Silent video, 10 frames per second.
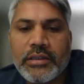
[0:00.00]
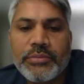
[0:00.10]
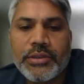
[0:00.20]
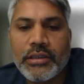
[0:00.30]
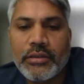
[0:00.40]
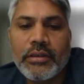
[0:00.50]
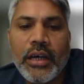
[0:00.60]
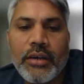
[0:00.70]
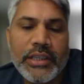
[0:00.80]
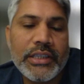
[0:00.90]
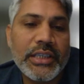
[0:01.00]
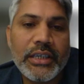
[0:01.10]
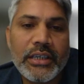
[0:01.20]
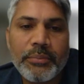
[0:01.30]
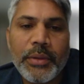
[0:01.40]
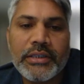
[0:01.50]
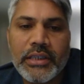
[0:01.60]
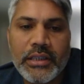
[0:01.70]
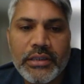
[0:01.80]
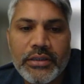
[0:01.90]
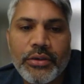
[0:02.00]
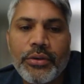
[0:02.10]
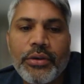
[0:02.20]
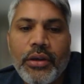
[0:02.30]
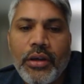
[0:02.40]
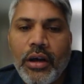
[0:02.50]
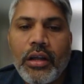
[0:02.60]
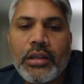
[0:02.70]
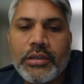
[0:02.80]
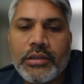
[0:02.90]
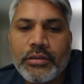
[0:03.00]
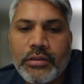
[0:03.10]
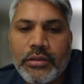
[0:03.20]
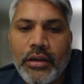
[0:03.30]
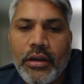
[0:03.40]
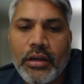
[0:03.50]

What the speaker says: consumption with a shared capacity. So all the